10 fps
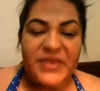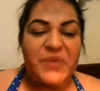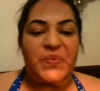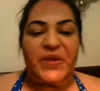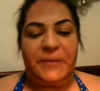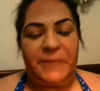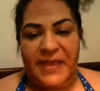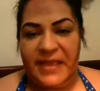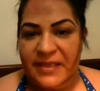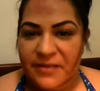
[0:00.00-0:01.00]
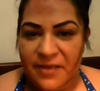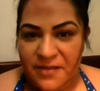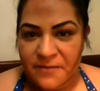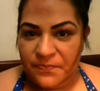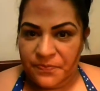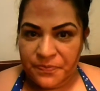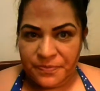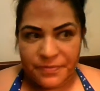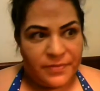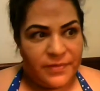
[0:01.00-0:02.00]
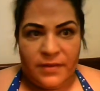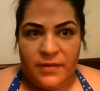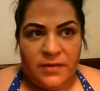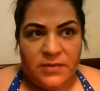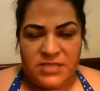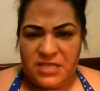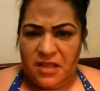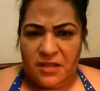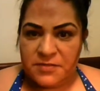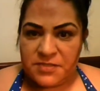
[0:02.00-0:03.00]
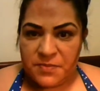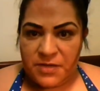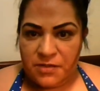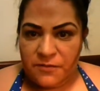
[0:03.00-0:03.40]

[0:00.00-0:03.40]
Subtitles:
where I pay $10 a month